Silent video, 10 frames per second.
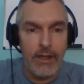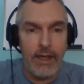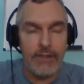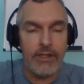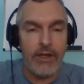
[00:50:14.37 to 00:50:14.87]

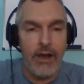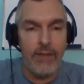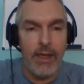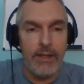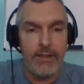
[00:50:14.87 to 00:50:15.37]
as a
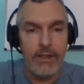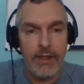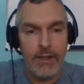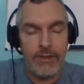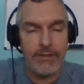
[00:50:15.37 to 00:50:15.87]
comment
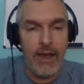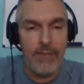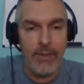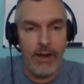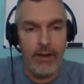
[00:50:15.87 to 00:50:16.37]
at the
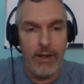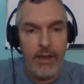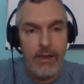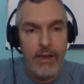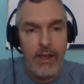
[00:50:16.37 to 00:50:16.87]
top there,
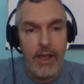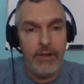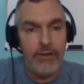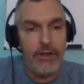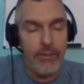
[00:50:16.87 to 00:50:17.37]

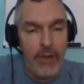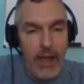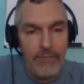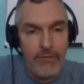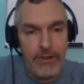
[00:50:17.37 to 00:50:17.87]
and you can
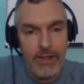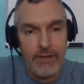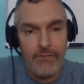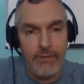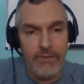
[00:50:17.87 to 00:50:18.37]
apply for a
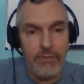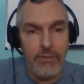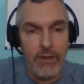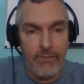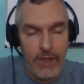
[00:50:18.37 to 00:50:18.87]
ten to fifteen
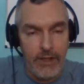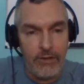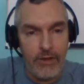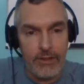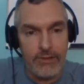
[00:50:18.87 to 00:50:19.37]
minute
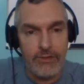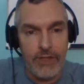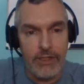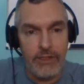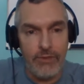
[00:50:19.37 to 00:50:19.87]
video
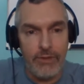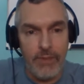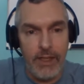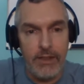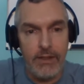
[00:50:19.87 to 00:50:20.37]
consultation with
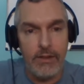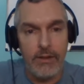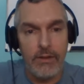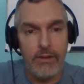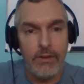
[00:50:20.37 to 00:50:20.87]
me,
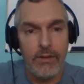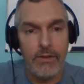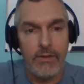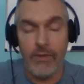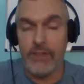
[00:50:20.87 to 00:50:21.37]

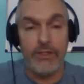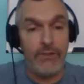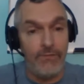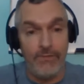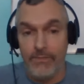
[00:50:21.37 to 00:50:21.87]
which
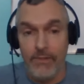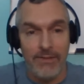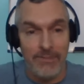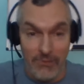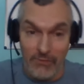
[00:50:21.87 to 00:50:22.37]
is
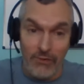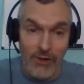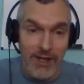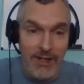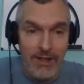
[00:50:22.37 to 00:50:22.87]

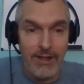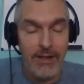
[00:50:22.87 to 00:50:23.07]
free.